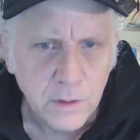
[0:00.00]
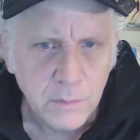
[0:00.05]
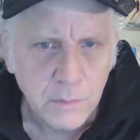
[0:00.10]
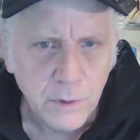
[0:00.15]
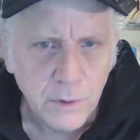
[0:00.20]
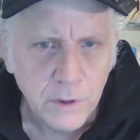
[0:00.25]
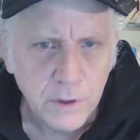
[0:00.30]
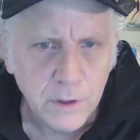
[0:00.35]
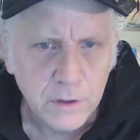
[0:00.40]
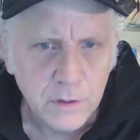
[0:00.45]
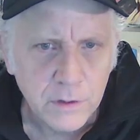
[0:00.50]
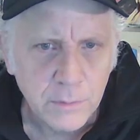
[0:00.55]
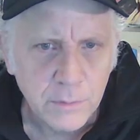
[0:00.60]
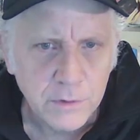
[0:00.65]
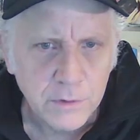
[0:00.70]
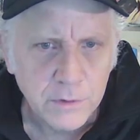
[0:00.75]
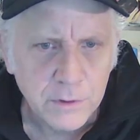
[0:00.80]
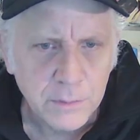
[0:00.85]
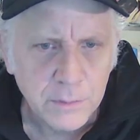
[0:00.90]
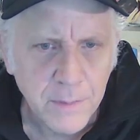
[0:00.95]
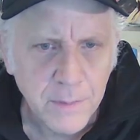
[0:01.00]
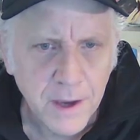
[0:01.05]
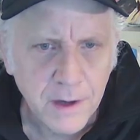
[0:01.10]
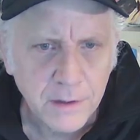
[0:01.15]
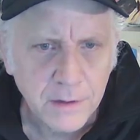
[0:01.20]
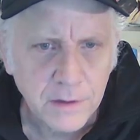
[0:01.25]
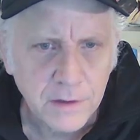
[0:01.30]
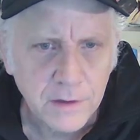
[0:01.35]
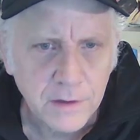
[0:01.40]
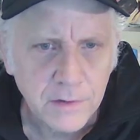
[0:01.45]
one can put into
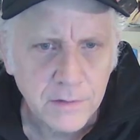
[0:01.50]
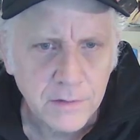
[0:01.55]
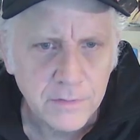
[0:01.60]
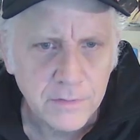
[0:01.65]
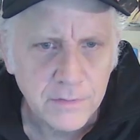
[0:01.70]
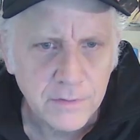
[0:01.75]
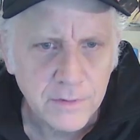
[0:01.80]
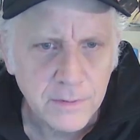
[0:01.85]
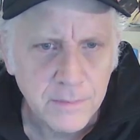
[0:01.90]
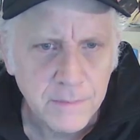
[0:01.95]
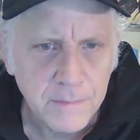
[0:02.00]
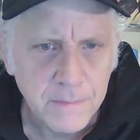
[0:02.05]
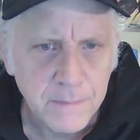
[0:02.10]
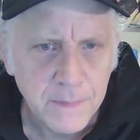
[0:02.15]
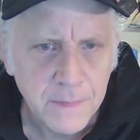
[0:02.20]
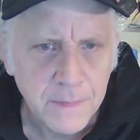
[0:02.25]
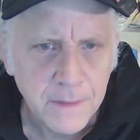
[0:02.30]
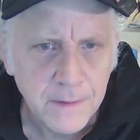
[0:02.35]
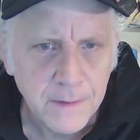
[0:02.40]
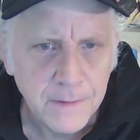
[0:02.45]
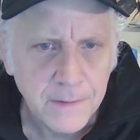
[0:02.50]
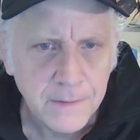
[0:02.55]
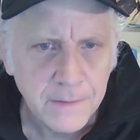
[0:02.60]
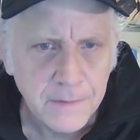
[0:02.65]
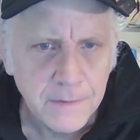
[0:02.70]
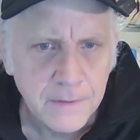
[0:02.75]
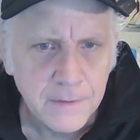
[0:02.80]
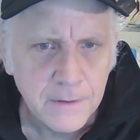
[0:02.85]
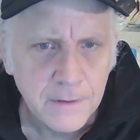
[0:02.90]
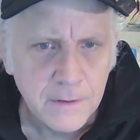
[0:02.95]
perspective
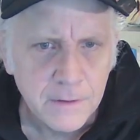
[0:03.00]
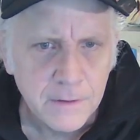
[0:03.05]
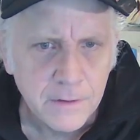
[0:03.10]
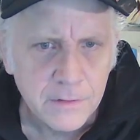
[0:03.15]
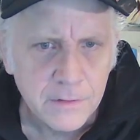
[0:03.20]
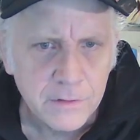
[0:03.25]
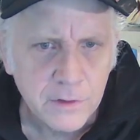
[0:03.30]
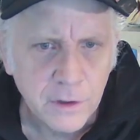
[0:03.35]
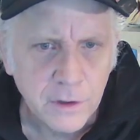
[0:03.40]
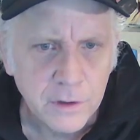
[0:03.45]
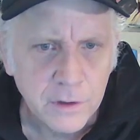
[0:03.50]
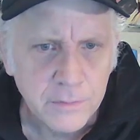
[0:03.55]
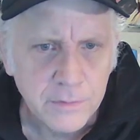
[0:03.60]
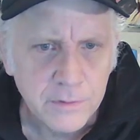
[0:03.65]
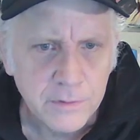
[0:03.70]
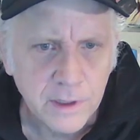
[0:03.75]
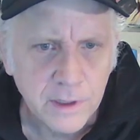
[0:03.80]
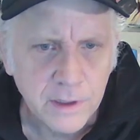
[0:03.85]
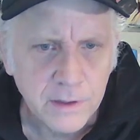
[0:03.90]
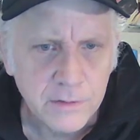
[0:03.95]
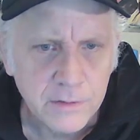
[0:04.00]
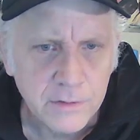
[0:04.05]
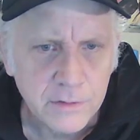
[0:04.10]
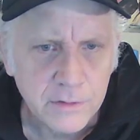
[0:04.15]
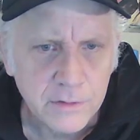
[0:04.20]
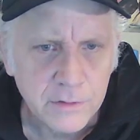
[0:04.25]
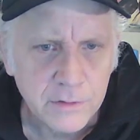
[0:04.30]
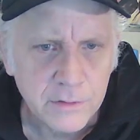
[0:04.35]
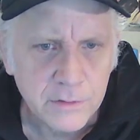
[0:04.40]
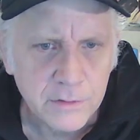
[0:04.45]
the
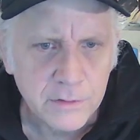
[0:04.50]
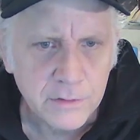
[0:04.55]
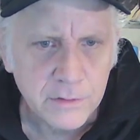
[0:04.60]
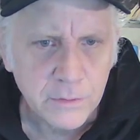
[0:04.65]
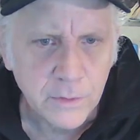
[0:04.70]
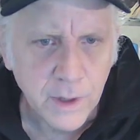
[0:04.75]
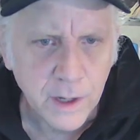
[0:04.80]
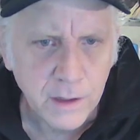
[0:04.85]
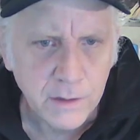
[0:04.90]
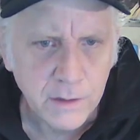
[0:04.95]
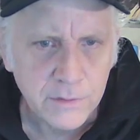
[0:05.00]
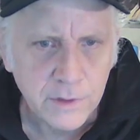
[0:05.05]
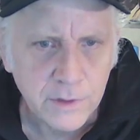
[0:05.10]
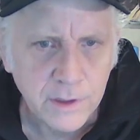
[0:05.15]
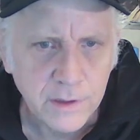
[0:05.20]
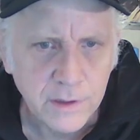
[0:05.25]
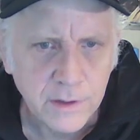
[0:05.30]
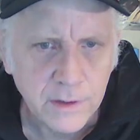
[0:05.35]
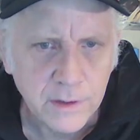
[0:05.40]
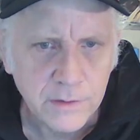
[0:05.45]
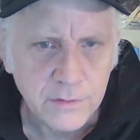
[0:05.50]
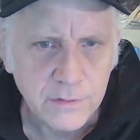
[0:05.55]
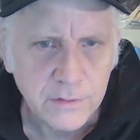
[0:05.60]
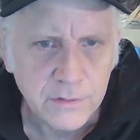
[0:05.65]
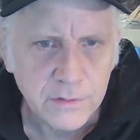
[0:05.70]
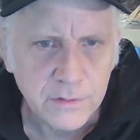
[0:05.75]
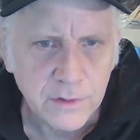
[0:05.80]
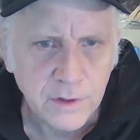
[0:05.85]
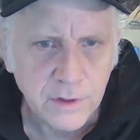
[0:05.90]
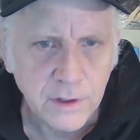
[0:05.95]
circumstances surrounding
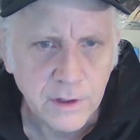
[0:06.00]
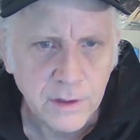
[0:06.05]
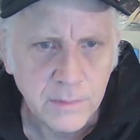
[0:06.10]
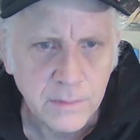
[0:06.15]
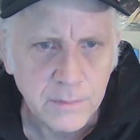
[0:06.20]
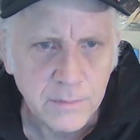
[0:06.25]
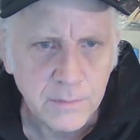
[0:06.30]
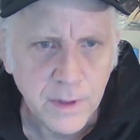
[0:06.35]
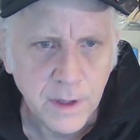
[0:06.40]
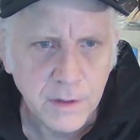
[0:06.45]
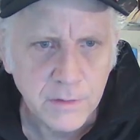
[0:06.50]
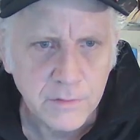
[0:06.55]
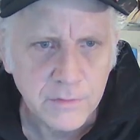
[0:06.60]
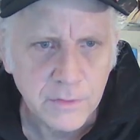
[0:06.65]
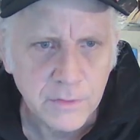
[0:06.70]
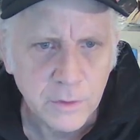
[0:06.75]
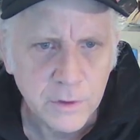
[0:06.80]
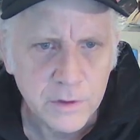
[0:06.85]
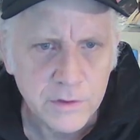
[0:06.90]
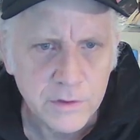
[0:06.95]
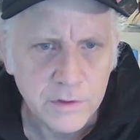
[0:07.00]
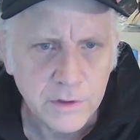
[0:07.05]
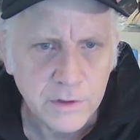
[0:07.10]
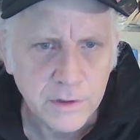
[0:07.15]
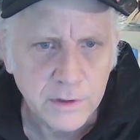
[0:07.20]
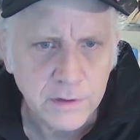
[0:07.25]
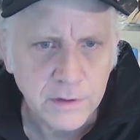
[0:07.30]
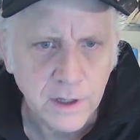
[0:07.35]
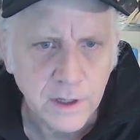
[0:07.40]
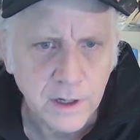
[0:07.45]
this
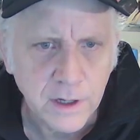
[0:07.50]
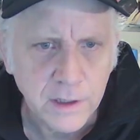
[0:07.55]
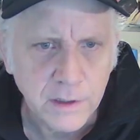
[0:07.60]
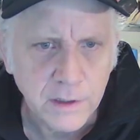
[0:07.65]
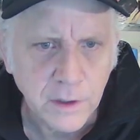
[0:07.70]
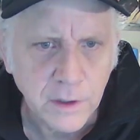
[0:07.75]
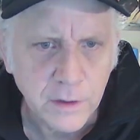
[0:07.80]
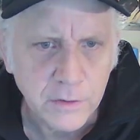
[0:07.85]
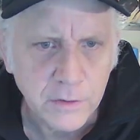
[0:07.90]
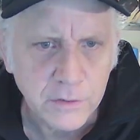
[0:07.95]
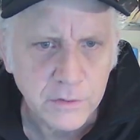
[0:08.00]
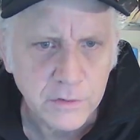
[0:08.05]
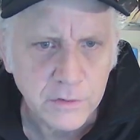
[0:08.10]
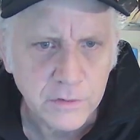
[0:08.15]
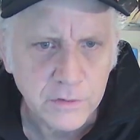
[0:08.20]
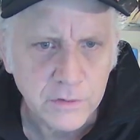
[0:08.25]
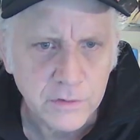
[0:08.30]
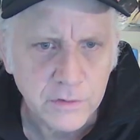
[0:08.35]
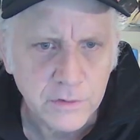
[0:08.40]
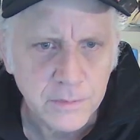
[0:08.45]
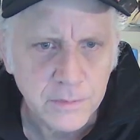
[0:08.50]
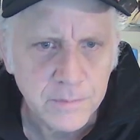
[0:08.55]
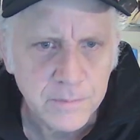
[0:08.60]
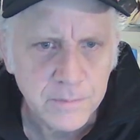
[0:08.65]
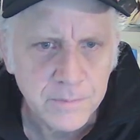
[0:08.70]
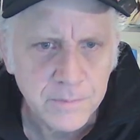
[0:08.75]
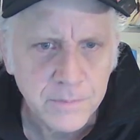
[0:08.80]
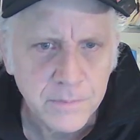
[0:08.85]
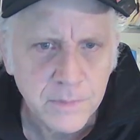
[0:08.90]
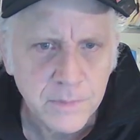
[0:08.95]
unfortunate diagnosis.